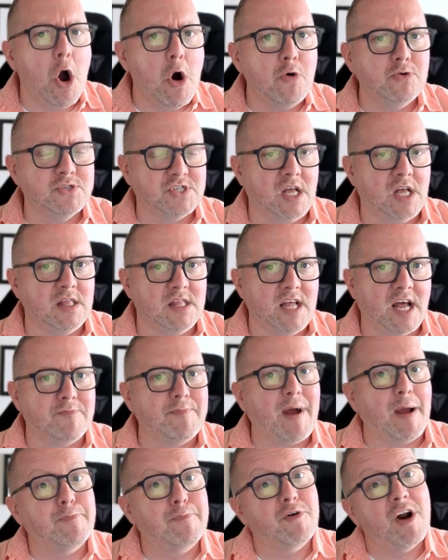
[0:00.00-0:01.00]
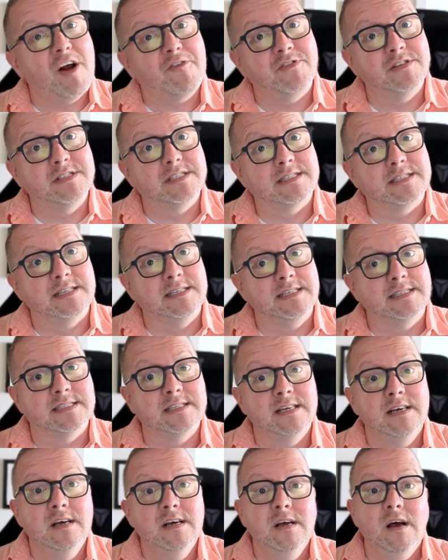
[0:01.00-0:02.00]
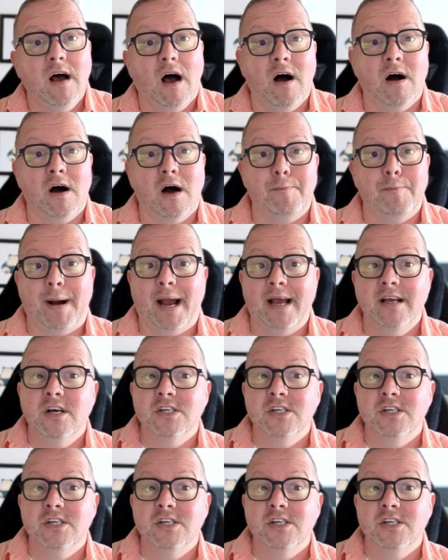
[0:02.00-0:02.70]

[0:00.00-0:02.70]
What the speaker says: a lot of my preferences. So